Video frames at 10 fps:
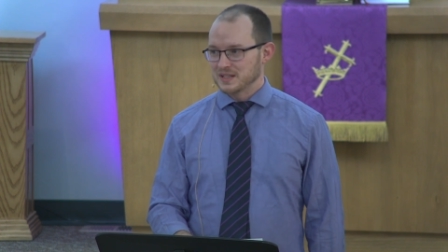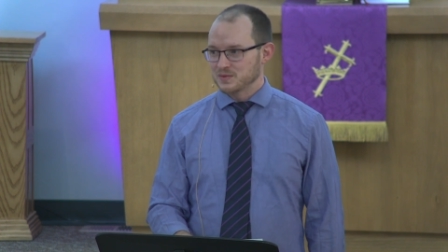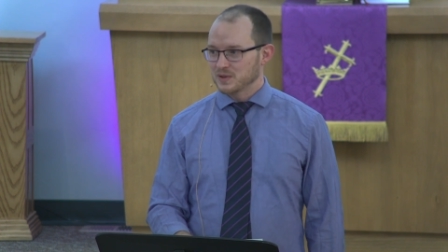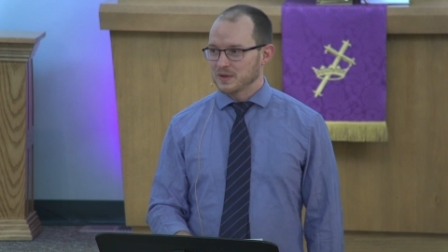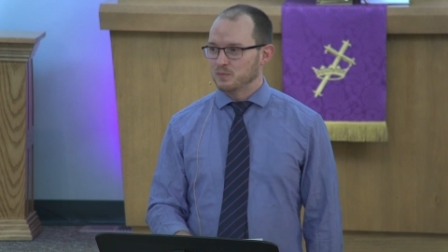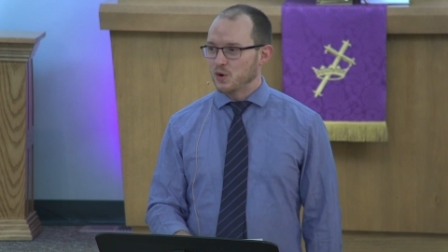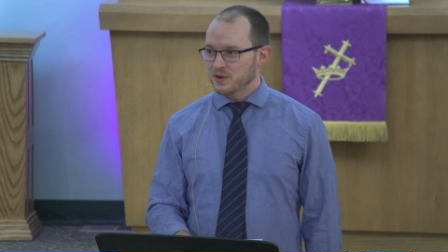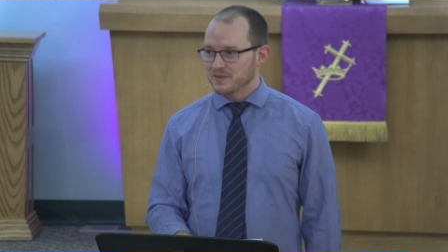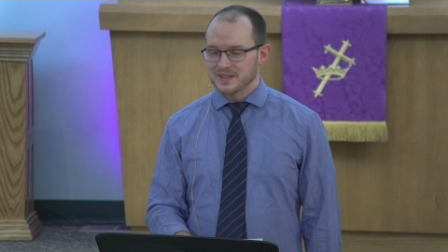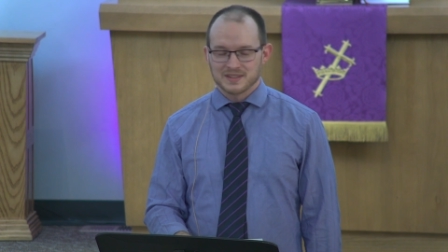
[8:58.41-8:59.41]
What
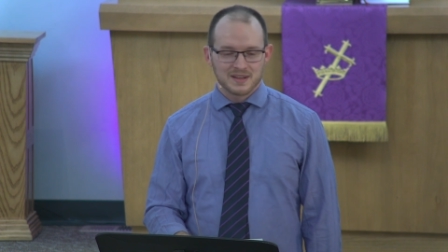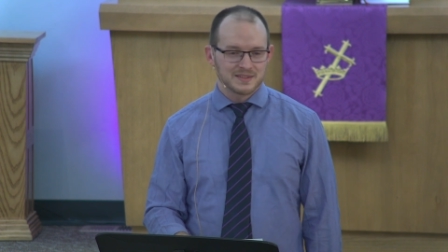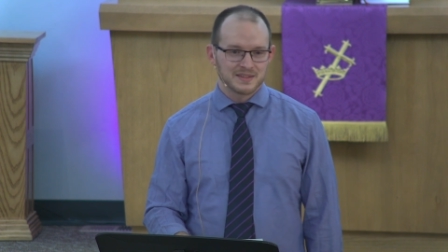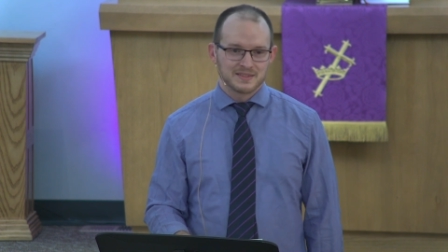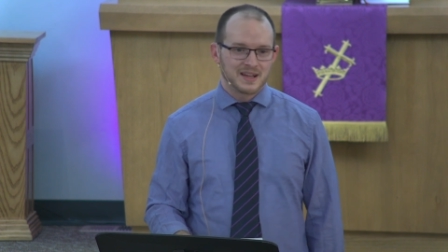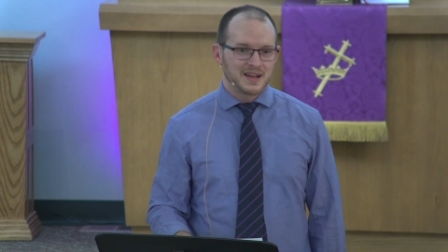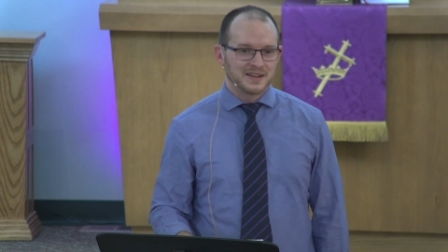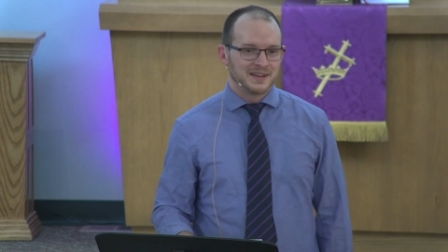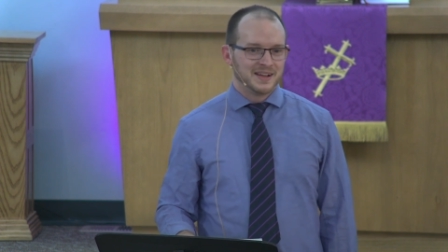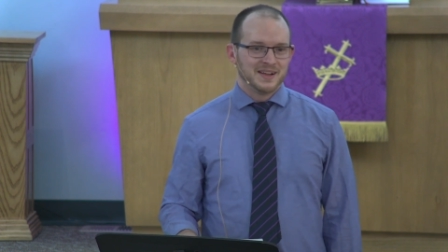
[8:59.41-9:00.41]
motivates us is
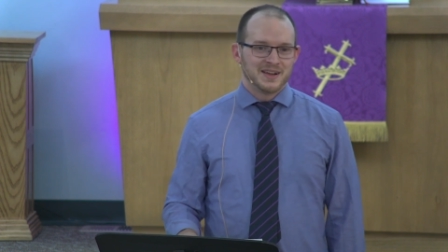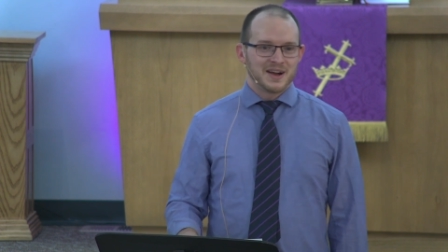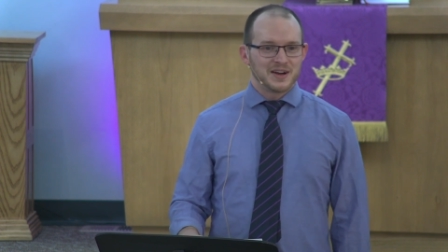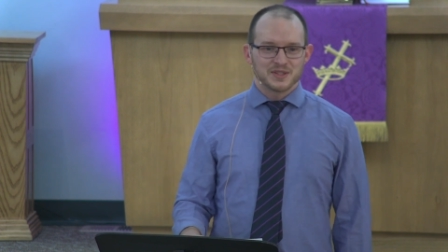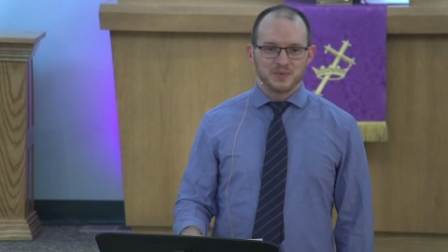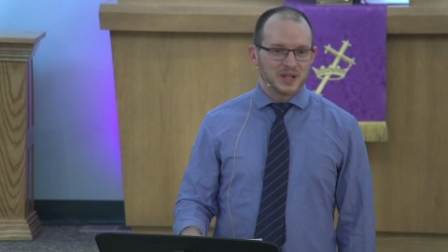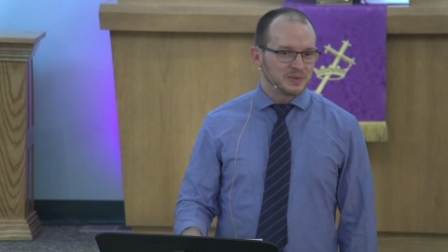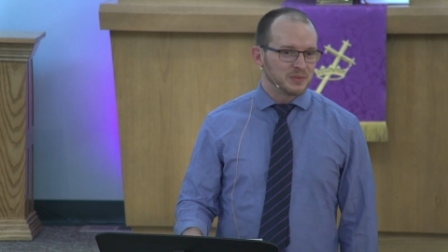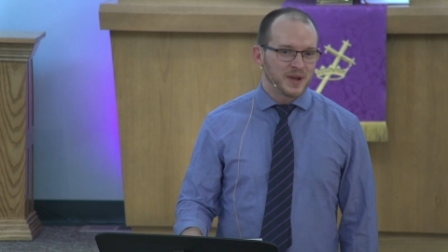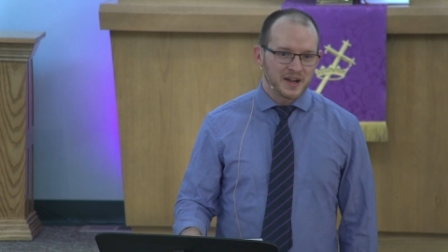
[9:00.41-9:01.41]
not us being able to
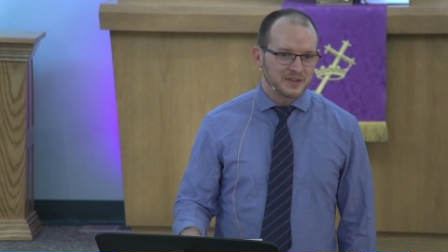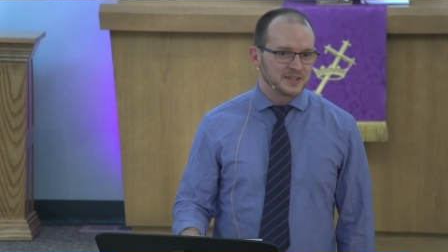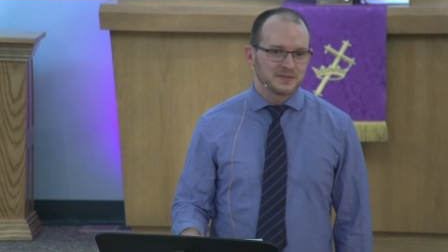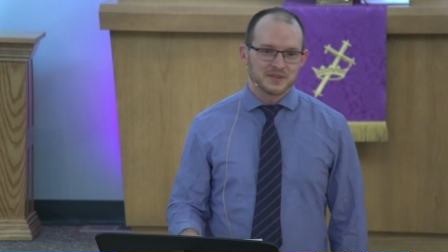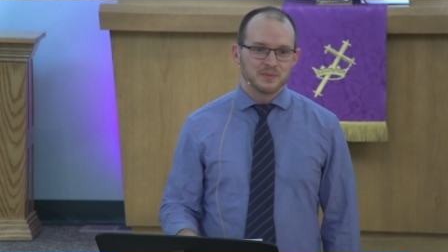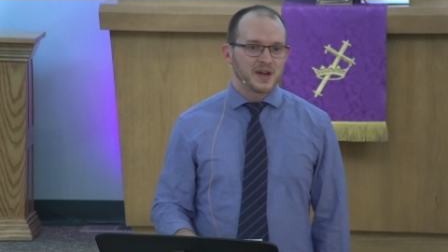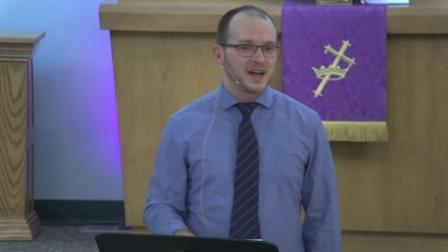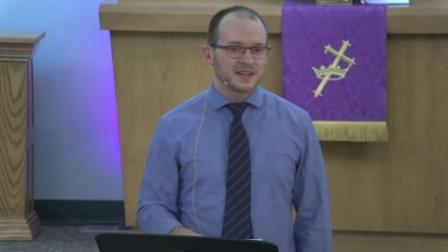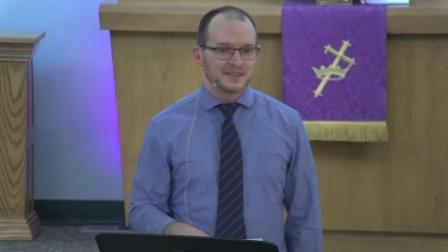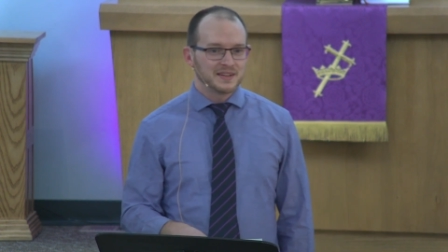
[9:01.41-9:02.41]
pat ourselves on the
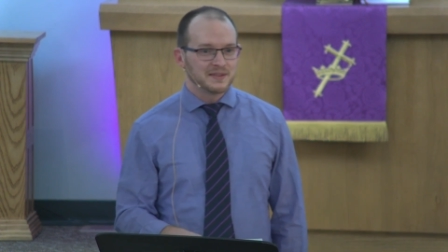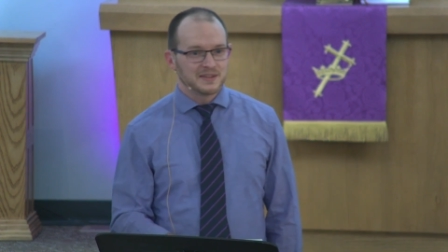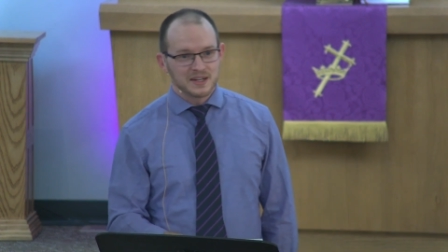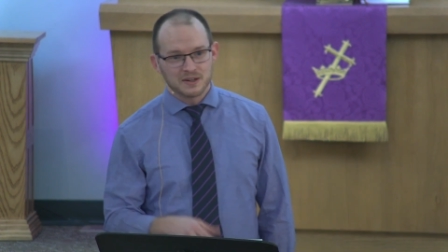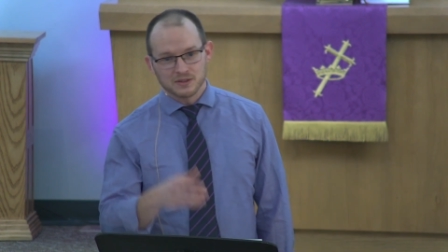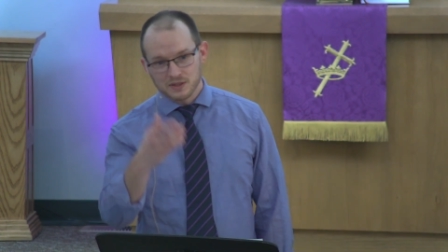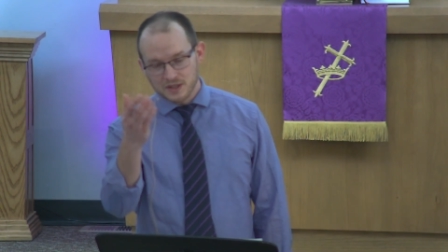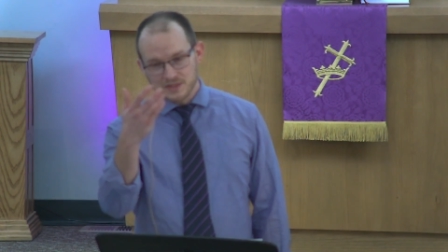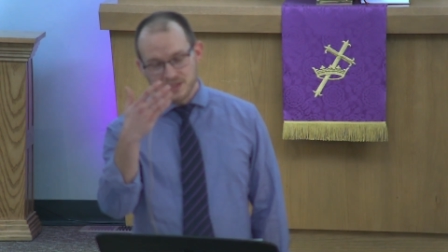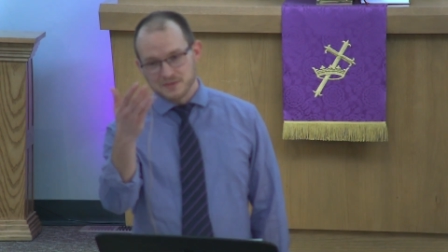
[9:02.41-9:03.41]
back at the end of the day or to look
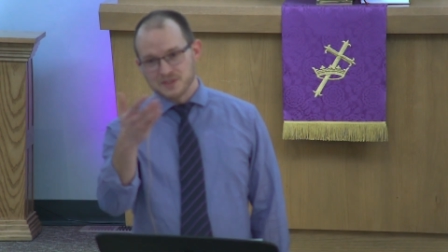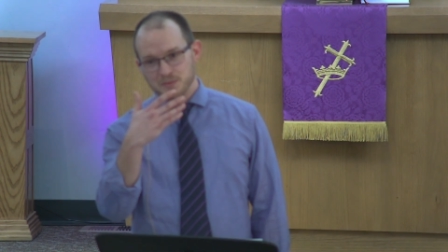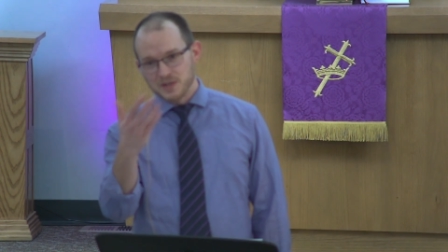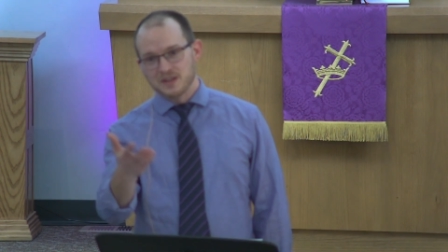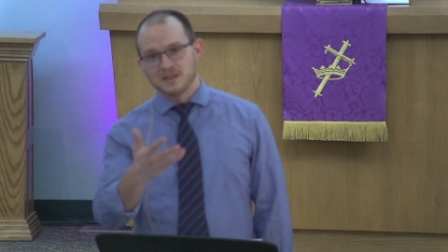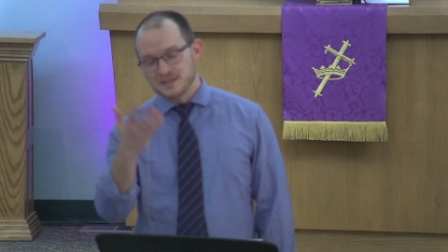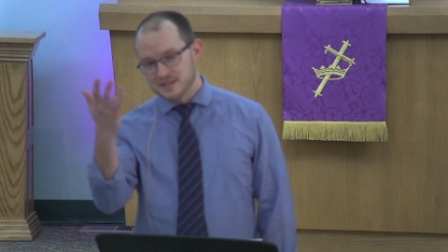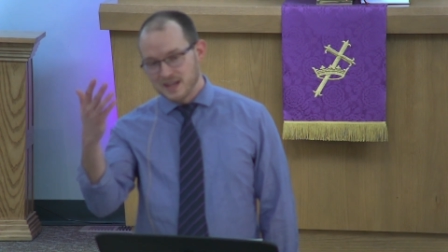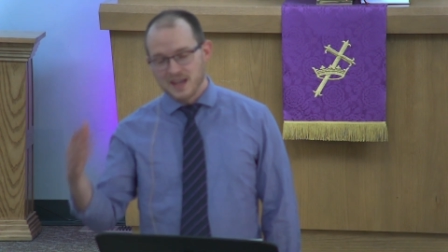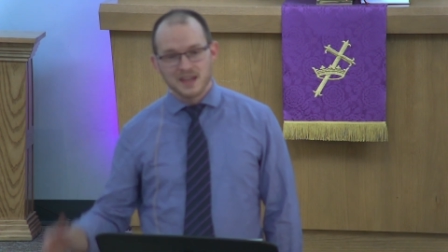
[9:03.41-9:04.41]
ourselves in the mirror and say, hey,